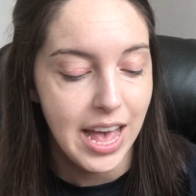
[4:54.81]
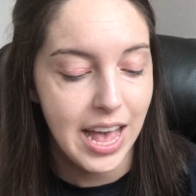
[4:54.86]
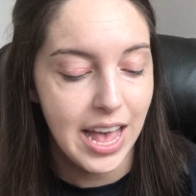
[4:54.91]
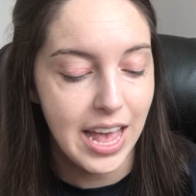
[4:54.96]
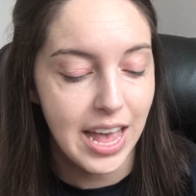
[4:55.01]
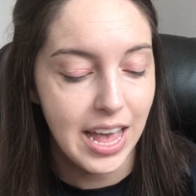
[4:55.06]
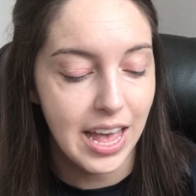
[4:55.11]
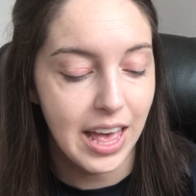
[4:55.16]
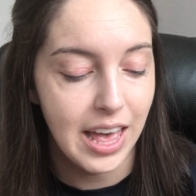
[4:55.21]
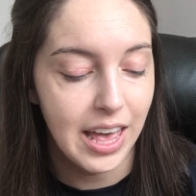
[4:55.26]

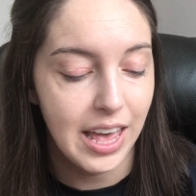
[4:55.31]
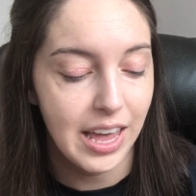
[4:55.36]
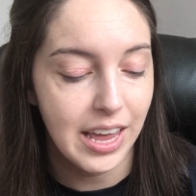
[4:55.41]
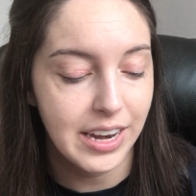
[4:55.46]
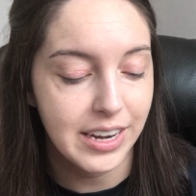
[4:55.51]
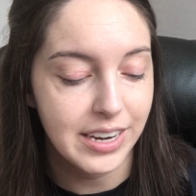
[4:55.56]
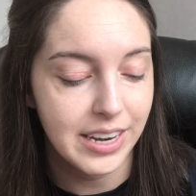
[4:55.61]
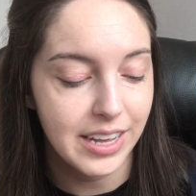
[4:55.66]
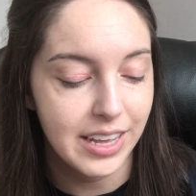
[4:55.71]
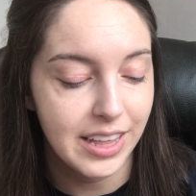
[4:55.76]

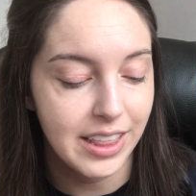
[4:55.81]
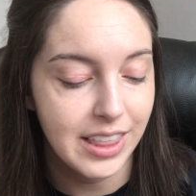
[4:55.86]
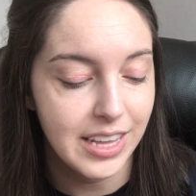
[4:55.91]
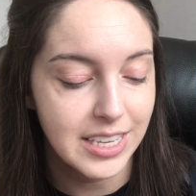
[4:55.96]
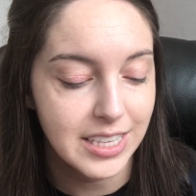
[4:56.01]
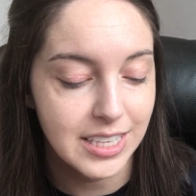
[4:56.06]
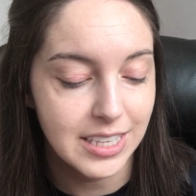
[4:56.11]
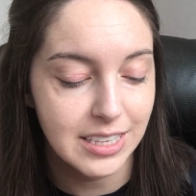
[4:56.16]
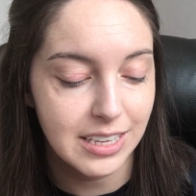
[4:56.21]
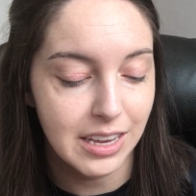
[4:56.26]
And
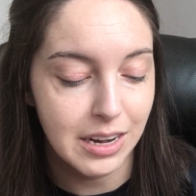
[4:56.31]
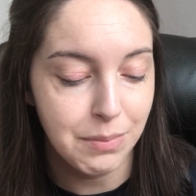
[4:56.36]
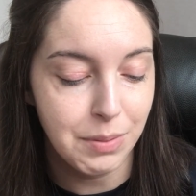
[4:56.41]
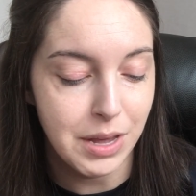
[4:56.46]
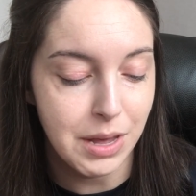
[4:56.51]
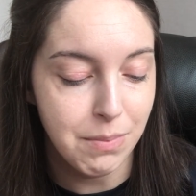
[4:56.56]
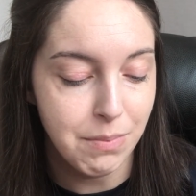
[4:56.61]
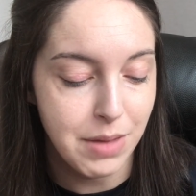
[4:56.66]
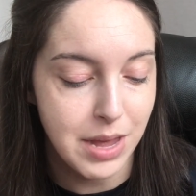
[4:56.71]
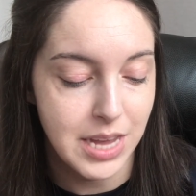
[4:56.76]
this is going to
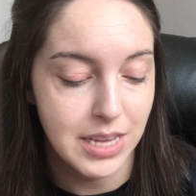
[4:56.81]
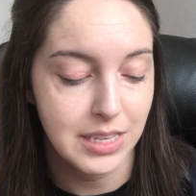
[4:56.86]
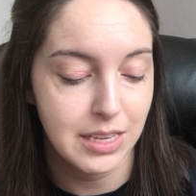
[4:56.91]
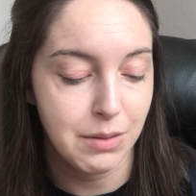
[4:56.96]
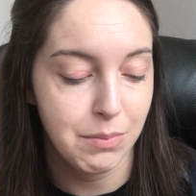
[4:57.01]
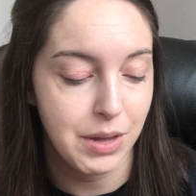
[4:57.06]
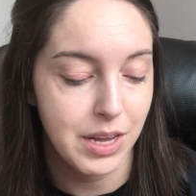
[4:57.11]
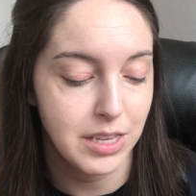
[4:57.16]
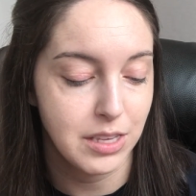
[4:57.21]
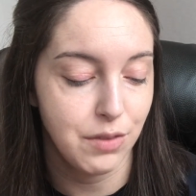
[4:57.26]
be amazing
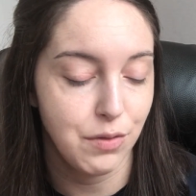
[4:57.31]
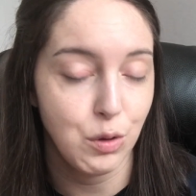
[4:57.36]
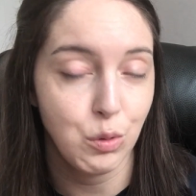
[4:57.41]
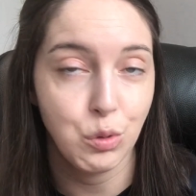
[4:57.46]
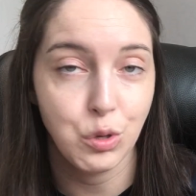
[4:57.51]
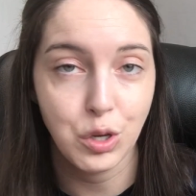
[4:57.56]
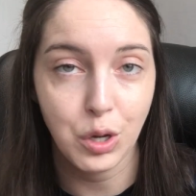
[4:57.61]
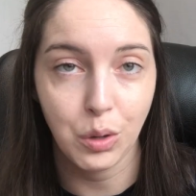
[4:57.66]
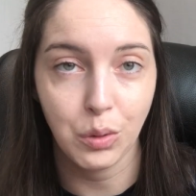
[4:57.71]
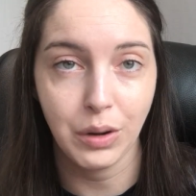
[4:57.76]
because if you
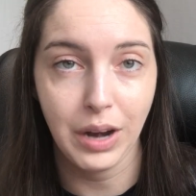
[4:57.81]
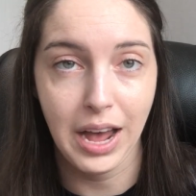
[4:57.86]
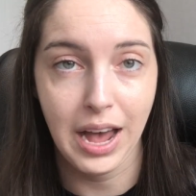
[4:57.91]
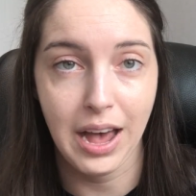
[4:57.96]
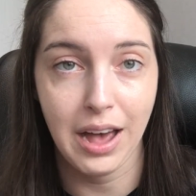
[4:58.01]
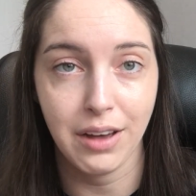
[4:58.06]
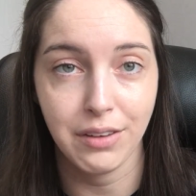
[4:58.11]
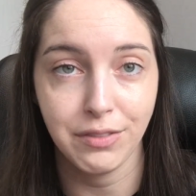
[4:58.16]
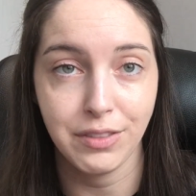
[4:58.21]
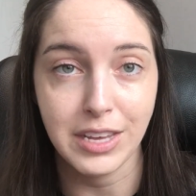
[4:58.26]
don't
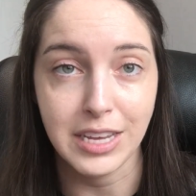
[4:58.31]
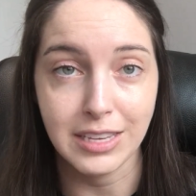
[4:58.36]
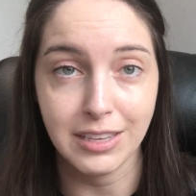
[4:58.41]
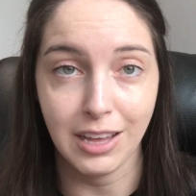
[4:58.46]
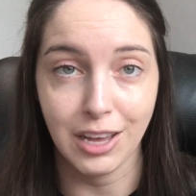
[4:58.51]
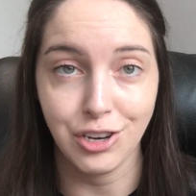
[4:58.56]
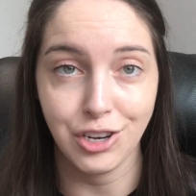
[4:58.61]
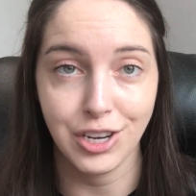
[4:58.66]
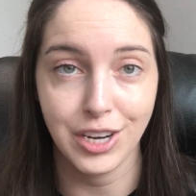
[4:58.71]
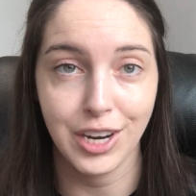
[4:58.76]
have these
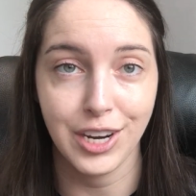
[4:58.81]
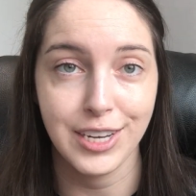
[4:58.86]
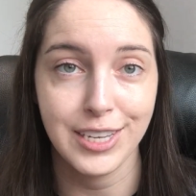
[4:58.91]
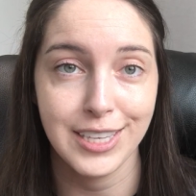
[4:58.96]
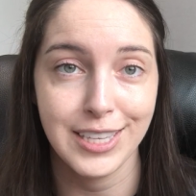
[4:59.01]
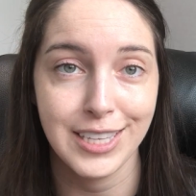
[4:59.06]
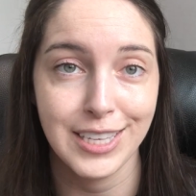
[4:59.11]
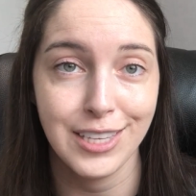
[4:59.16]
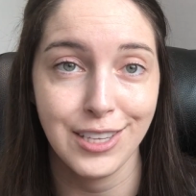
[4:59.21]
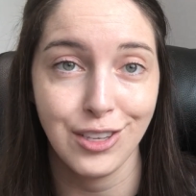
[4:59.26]

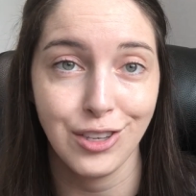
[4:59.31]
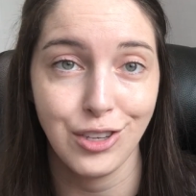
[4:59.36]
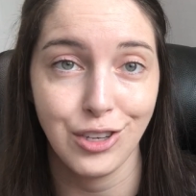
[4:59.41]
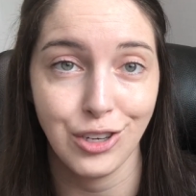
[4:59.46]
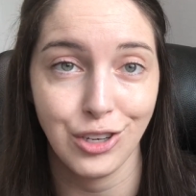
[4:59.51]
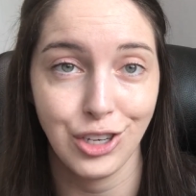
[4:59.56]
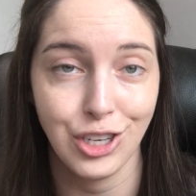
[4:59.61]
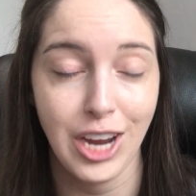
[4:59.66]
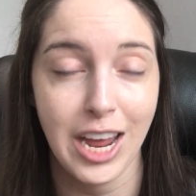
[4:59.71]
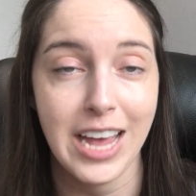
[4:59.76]
legendaries, this is
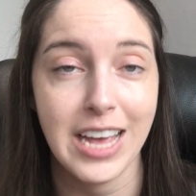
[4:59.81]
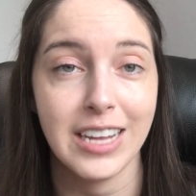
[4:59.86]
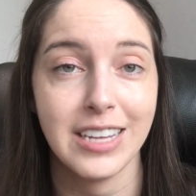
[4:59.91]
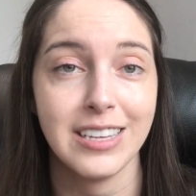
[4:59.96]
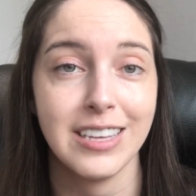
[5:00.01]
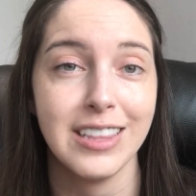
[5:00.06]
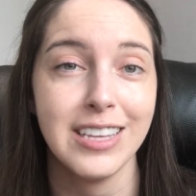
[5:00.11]
your chance.